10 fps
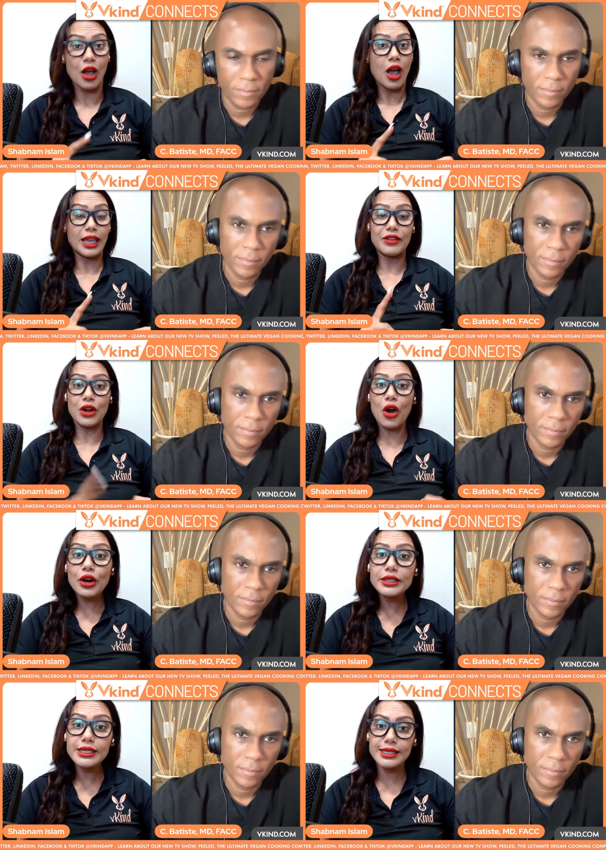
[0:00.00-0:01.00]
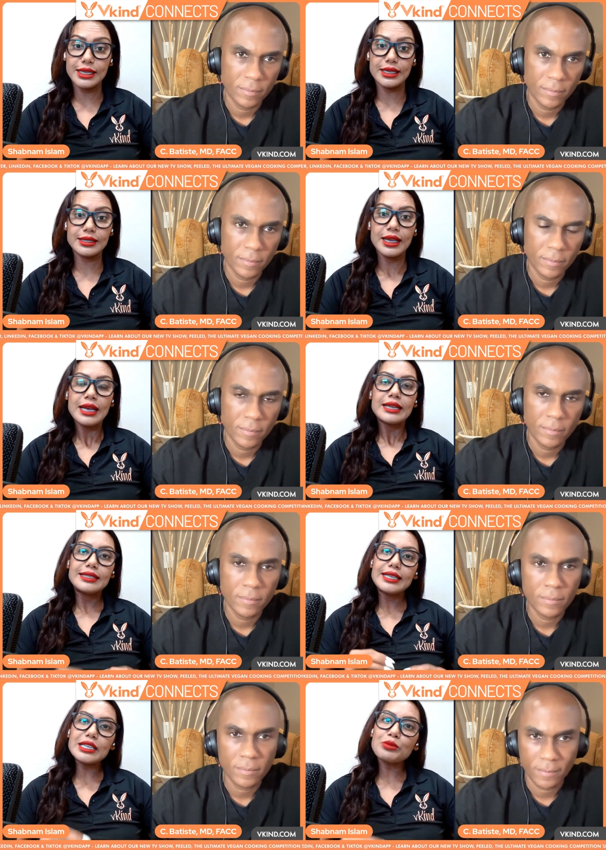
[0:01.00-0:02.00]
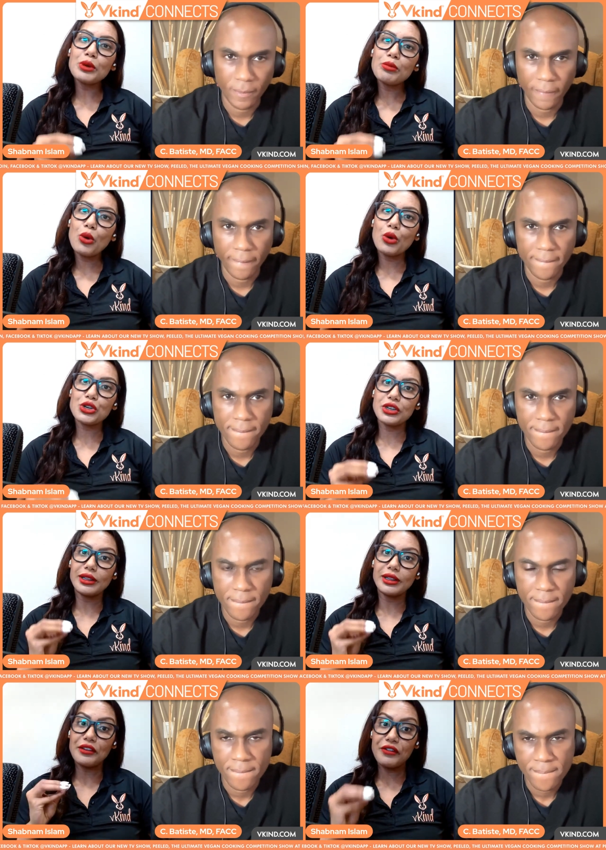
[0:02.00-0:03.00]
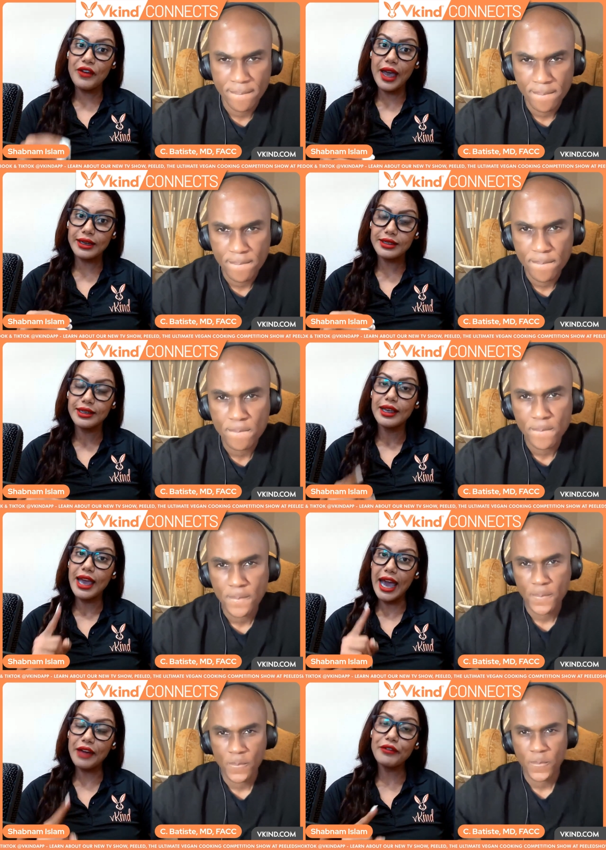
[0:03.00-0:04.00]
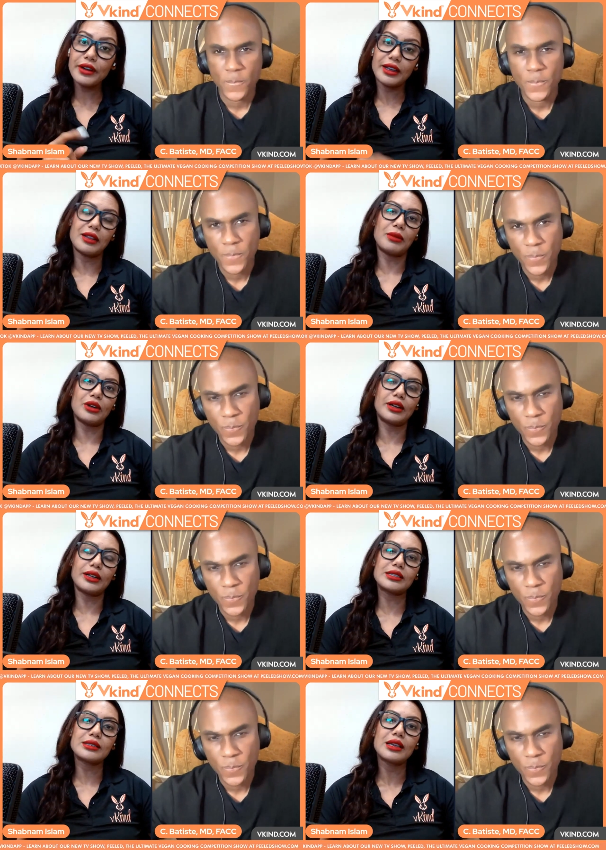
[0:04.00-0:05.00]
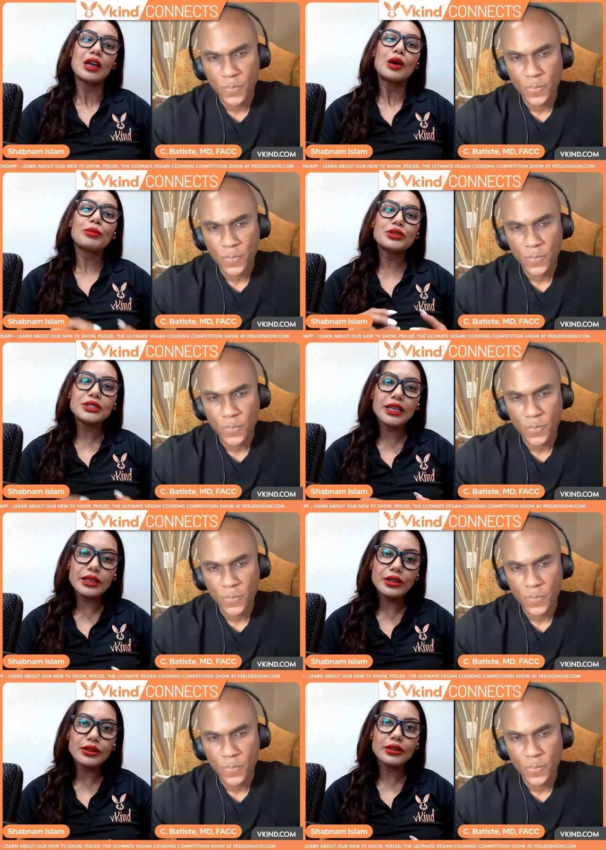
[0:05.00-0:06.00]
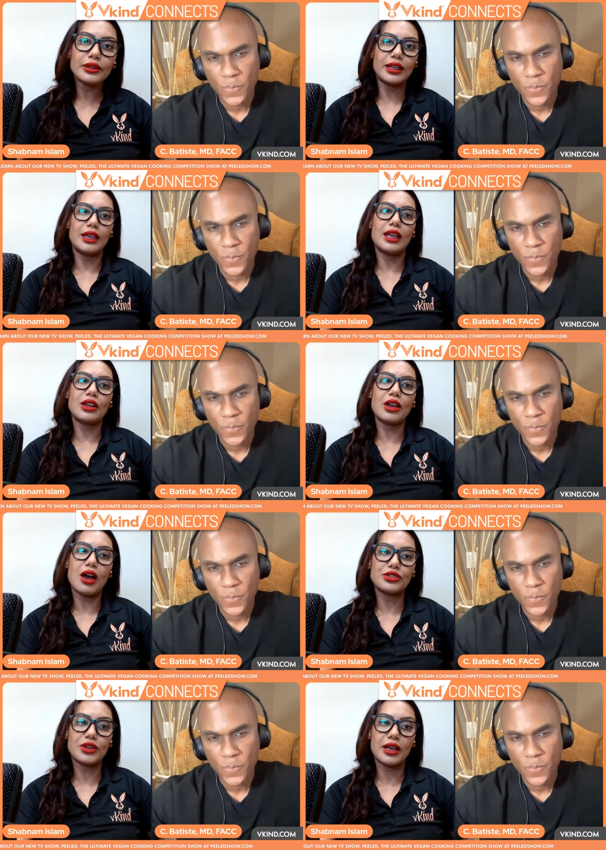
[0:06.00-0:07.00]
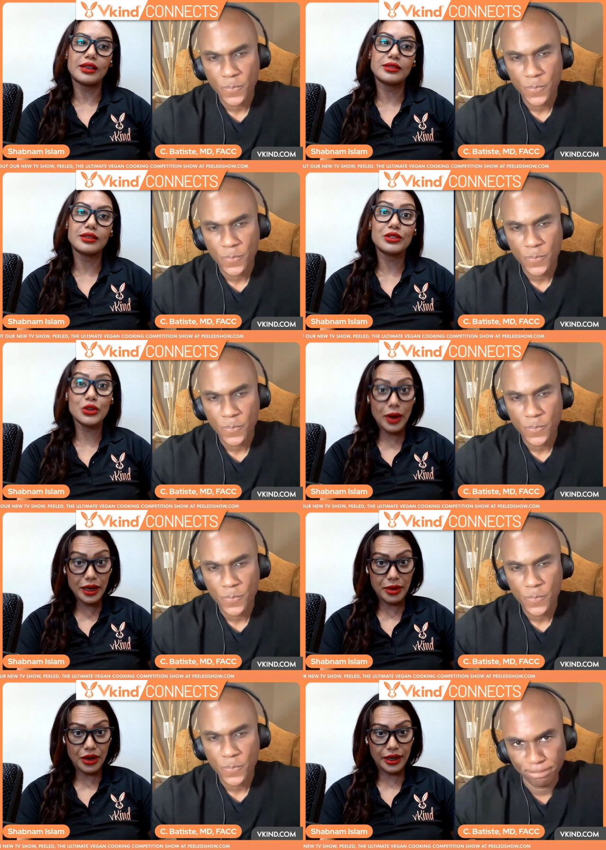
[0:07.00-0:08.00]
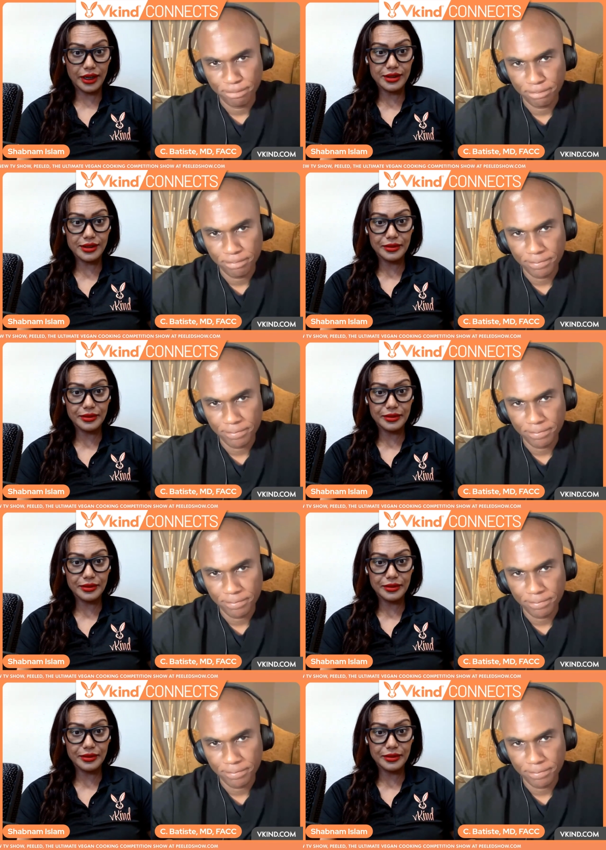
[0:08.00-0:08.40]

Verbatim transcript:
Speaker 1: even heart disease disproportionately affect African Americans, particularly in contrast to white Americans.